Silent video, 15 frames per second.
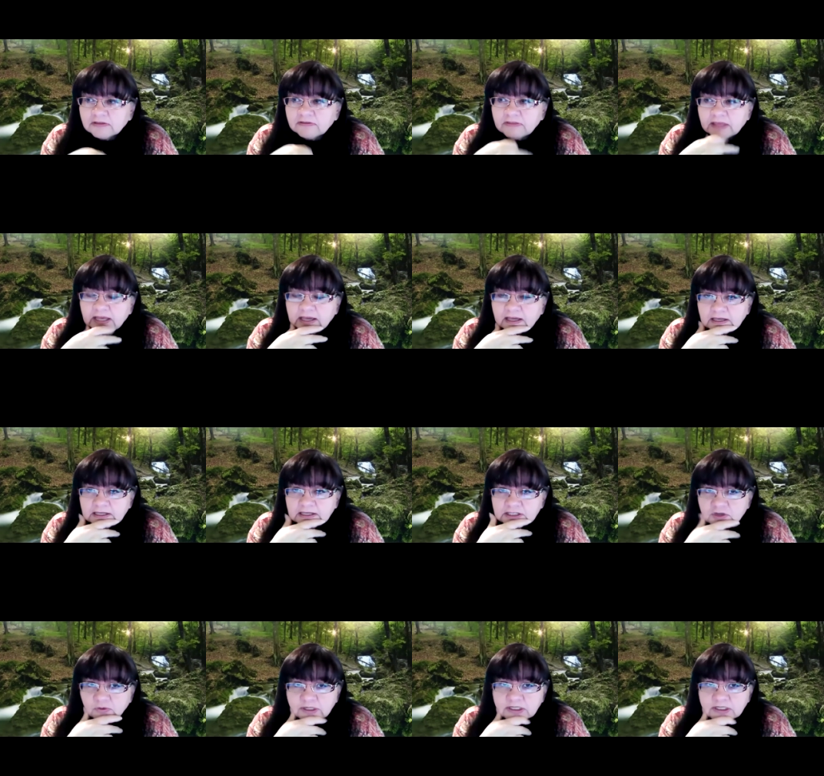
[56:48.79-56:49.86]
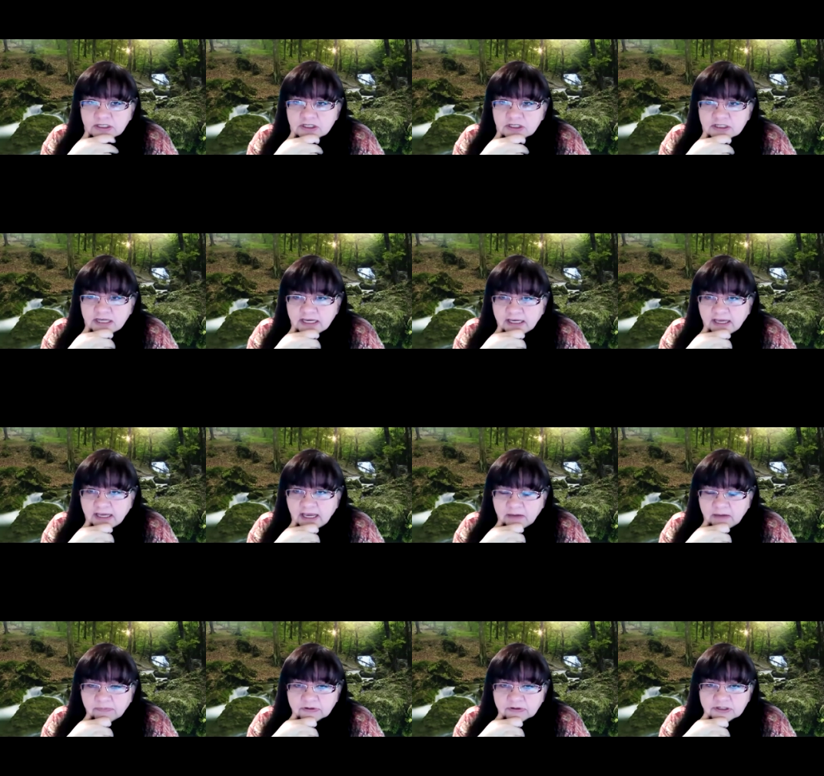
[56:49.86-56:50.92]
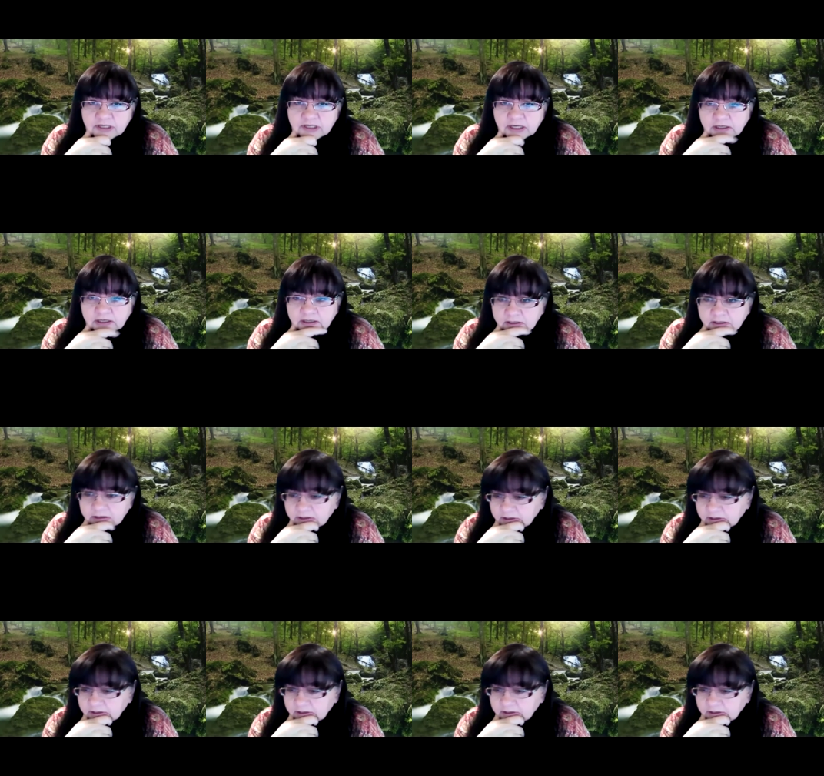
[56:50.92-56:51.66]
that it's going to take 8%